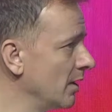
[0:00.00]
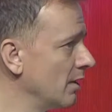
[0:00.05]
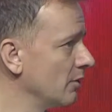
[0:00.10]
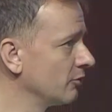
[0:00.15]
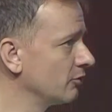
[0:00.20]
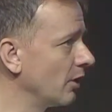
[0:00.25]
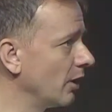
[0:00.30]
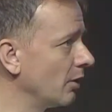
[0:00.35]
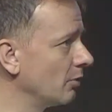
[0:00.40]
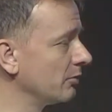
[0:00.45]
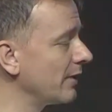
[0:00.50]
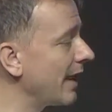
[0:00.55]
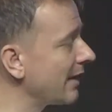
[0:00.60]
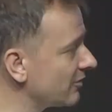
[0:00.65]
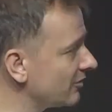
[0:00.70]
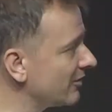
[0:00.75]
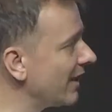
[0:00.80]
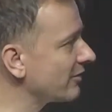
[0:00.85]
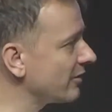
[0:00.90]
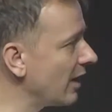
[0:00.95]
So
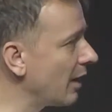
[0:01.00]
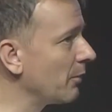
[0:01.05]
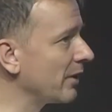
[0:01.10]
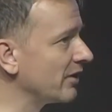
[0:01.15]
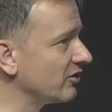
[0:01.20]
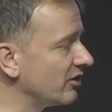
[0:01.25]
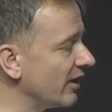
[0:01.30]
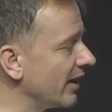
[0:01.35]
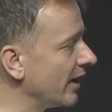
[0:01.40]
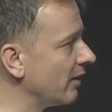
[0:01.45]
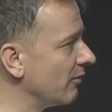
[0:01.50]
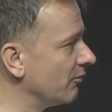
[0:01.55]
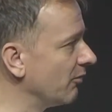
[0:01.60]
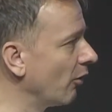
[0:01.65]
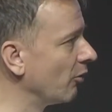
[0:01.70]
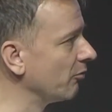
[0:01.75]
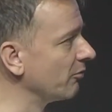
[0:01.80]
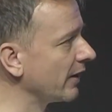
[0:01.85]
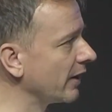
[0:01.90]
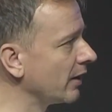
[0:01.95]
that's how we see it
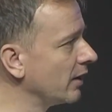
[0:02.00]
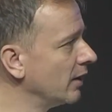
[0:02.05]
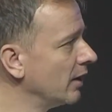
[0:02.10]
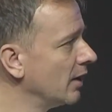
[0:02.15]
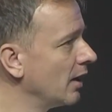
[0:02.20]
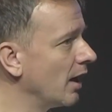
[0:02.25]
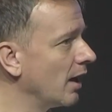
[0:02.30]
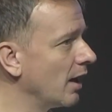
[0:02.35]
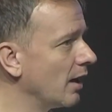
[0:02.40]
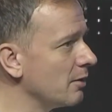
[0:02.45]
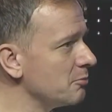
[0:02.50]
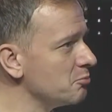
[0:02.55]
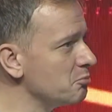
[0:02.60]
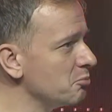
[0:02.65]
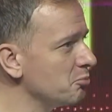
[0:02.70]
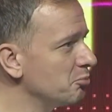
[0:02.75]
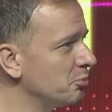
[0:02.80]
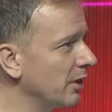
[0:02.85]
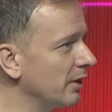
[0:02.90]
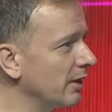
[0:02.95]
evolving.
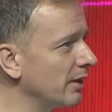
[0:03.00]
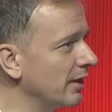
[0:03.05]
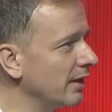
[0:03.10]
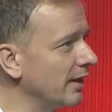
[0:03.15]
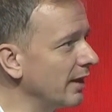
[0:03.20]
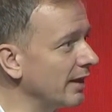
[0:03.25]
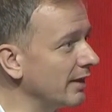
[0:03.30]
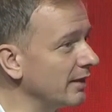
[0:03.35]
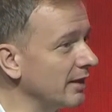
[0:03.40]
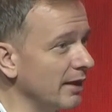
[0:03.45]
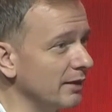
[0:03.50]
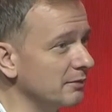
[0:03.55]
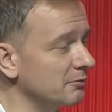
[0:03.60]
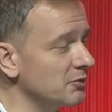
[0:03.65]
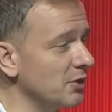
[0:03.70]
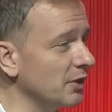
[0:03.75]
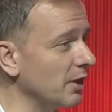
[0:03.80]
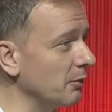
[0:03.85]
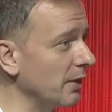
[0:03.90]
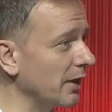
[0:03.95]
But
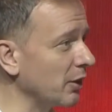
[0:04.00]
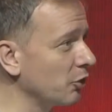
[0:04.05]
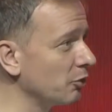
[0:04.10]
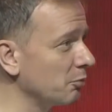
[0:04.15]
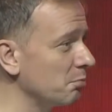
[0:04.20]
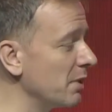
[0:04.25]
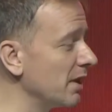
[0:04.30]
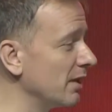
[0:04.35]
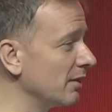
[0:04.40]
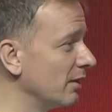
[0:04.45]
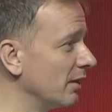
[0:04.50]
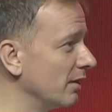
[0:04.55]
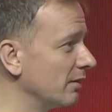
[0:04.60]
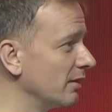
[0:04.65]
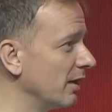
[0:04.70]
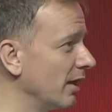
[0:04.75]
it could mean that